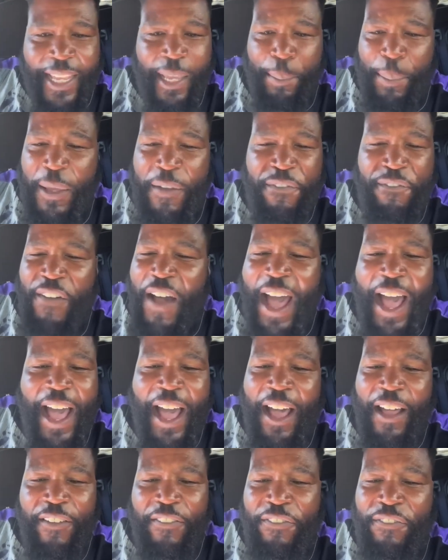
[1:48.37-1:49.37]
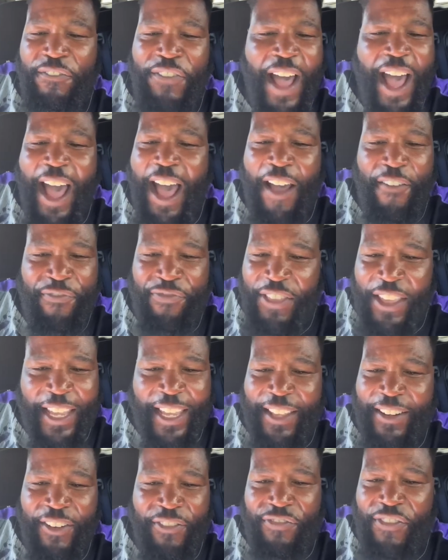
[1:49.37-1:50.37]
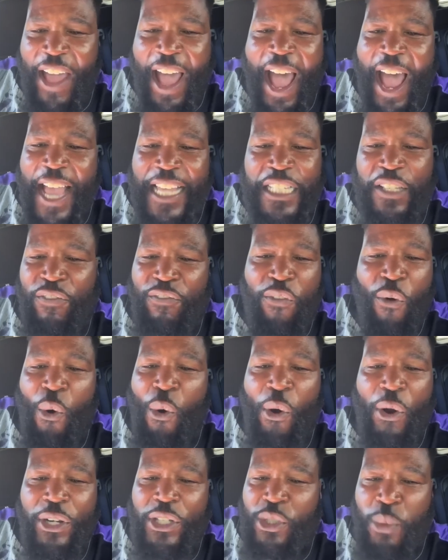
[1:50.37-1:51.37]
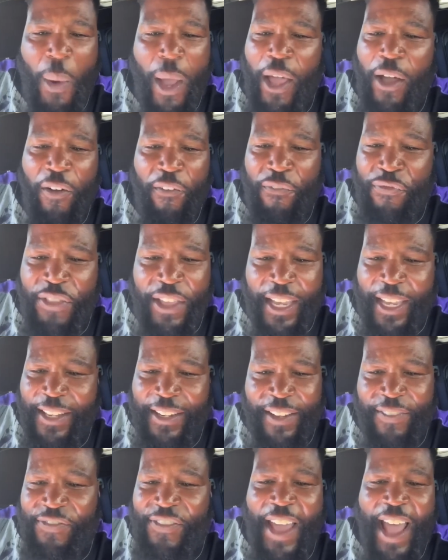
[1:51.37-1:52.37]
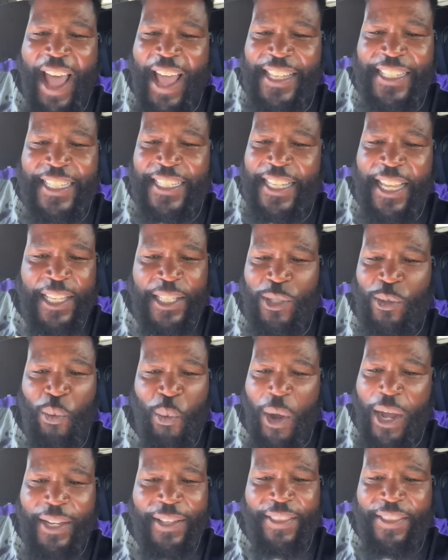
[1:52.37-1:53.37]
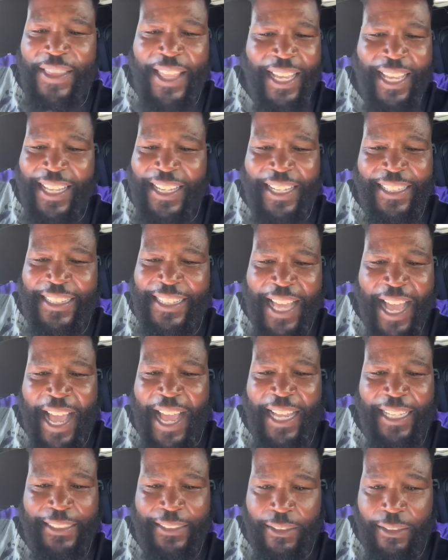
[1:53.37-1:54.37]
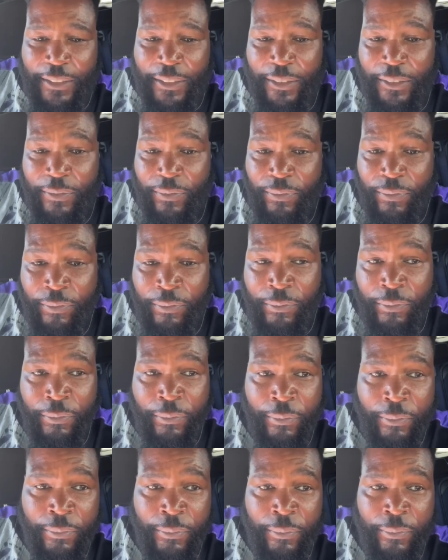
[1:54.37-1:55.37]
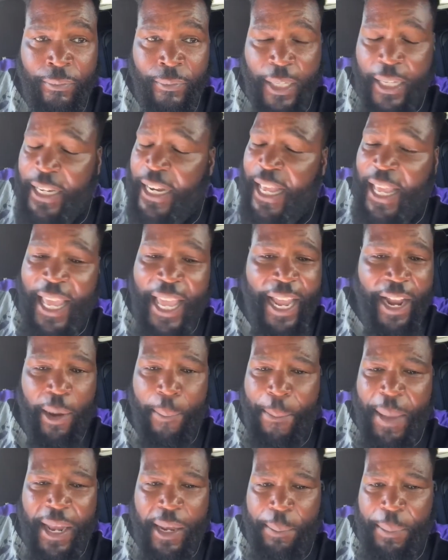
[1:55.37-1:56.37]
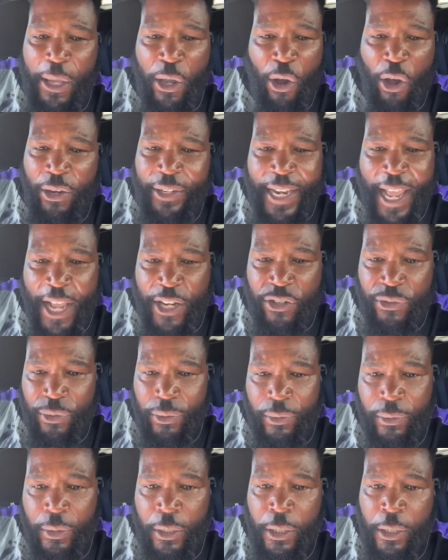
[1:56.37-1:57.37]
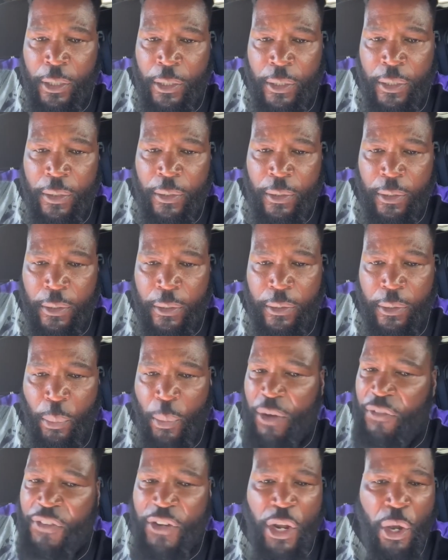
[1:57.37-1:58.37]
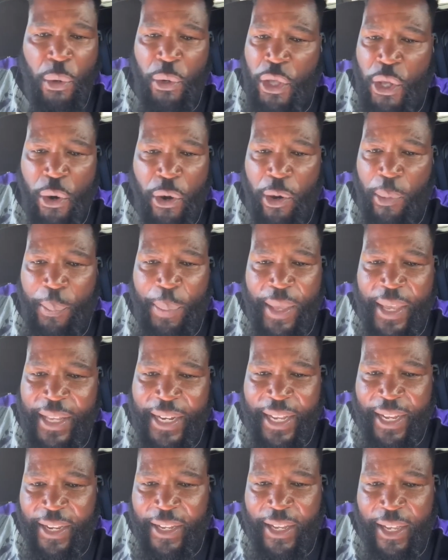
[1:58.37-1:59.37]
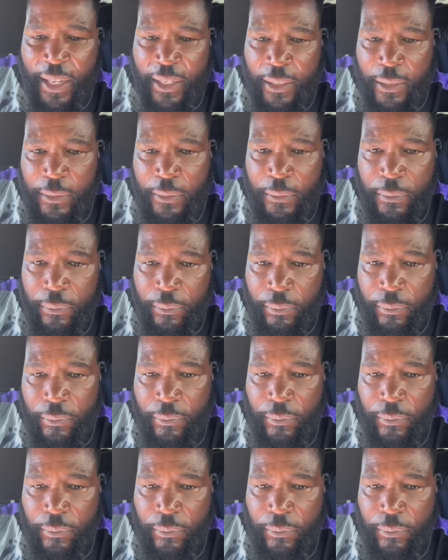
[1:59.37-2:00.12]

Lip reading: They could be 5 thick in the thighs, 4, 12 thick in the thighs, 6, 1 thick in the thighs. And the hair better be all natural, with no European hair color.